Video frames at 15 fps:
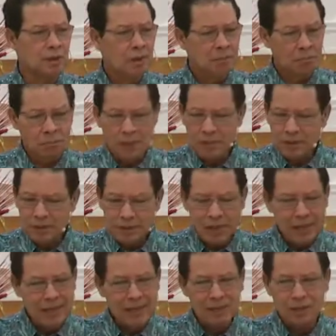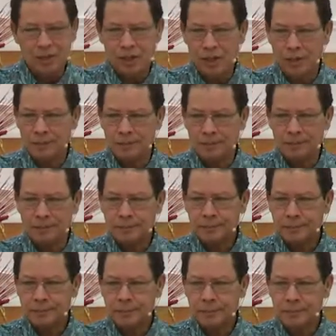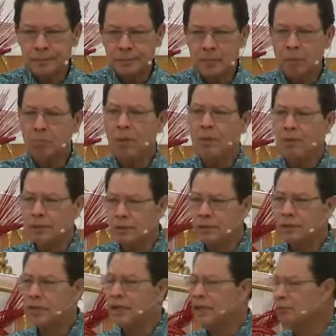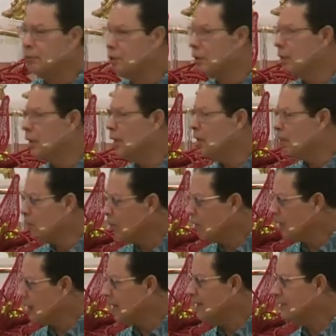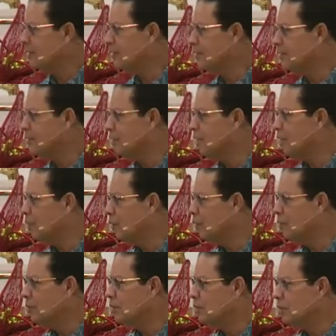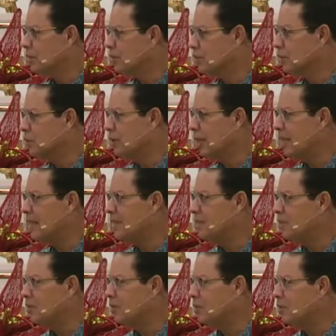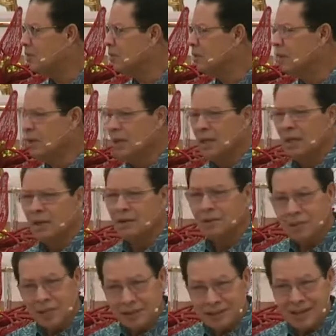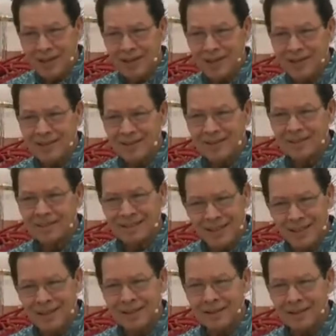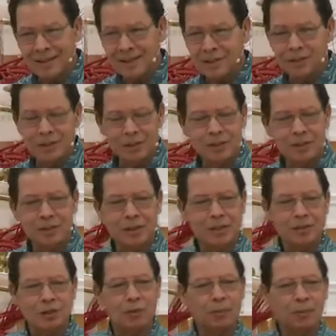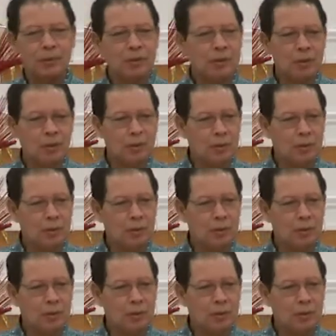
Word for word: Maybe it's a handshake. Maybe it's just a kind word. Oh, I like that that you have on. It looks so nice, you know. It does, yeah. You just you just open the door.